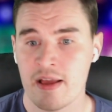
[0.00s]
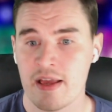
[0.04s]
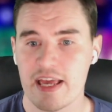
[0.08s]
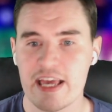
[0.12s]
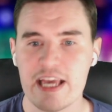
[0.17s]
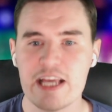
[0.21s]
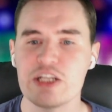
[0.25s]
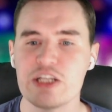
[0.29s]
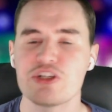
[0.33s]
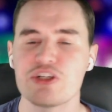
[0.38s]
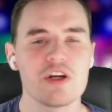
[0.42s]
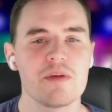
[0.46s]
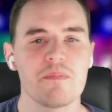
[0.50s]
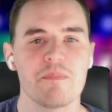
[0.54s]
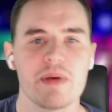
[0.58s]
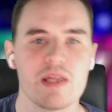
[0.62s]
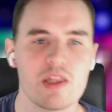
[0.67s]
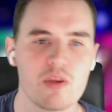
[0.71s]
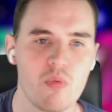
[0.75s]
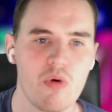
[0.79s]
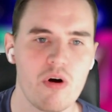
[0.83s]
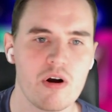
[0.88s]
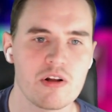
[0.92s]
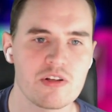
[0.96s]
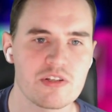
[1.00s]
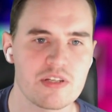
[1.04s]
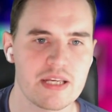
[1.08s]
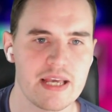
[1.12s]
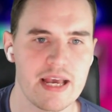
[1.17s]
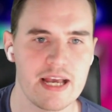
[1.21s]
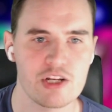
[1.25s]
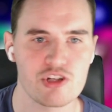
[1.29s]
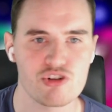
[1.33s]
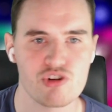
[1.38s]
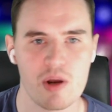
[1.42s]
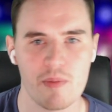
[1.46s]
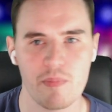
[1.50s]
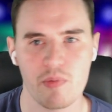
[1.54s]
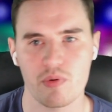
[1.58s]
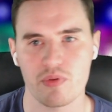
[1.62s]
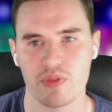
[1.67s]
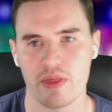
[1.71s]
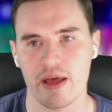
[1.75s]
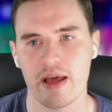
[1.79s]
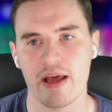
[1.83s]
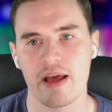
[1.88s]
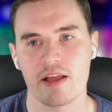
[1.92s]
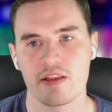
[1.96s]
he shouldn't be the one to get in trouble
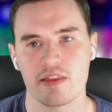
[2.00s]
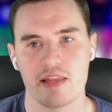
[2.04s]
there.